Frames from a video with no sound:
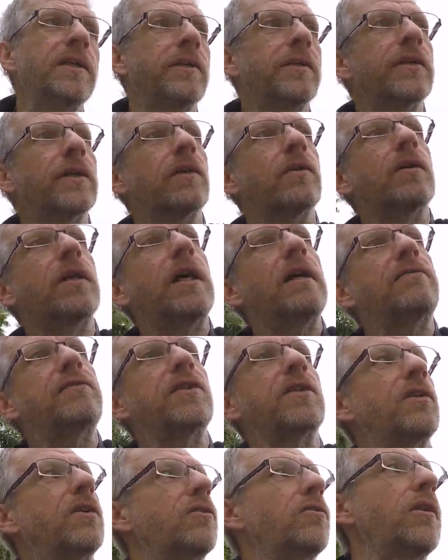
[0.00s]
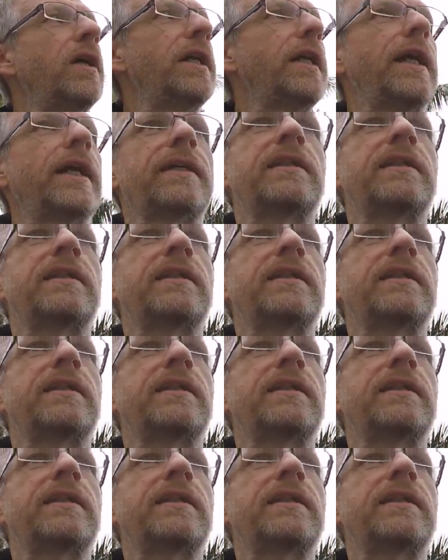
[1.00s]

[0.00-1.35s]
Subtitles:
You're going left, you're going right,